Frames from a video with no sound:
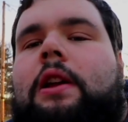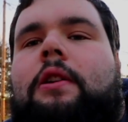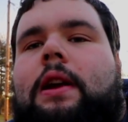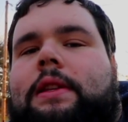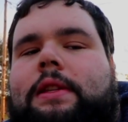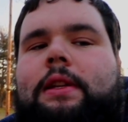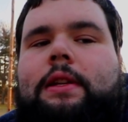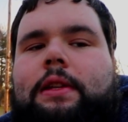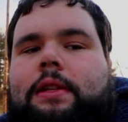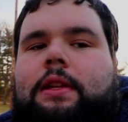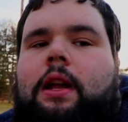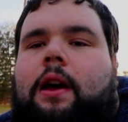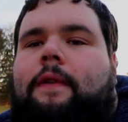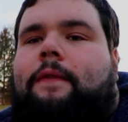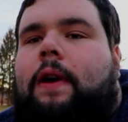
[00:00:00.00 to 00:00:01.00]
interested in this
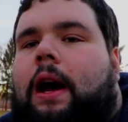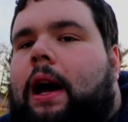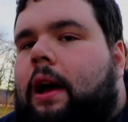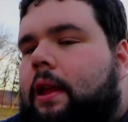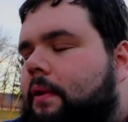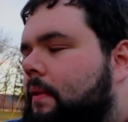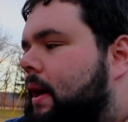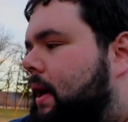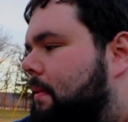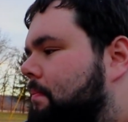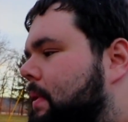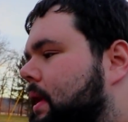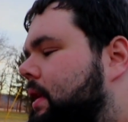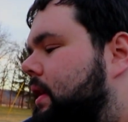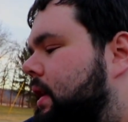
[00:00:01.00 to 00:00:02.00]
stuff, I highly
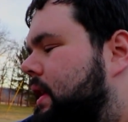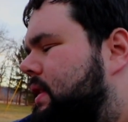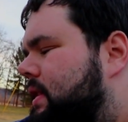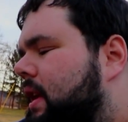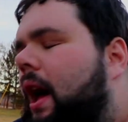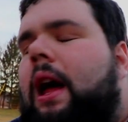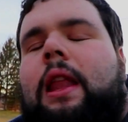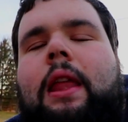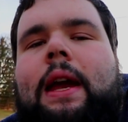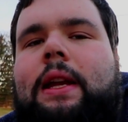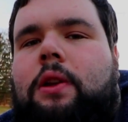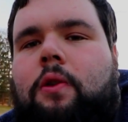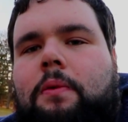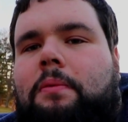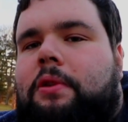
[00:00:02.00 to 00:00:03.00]
recommend it. It's not
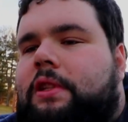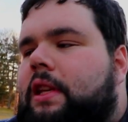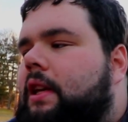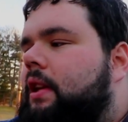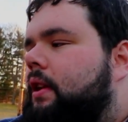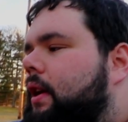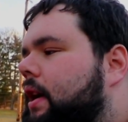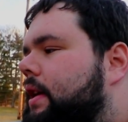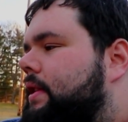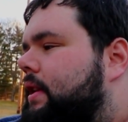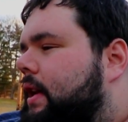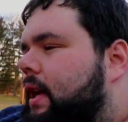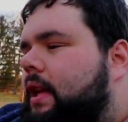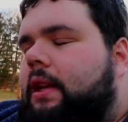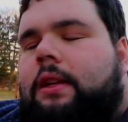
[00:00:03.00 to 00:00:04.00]
like normal tint, guys. I
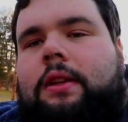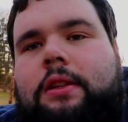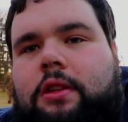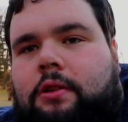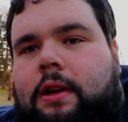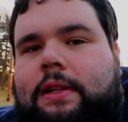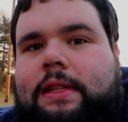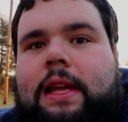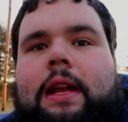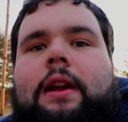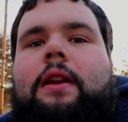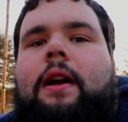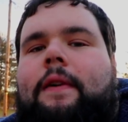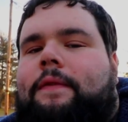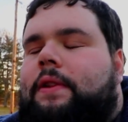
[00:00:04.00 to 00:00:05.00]
can't stress that
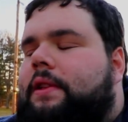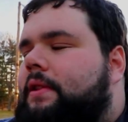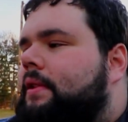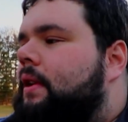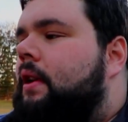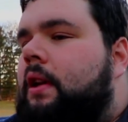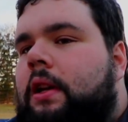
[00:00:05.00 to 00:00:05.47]
enough. It's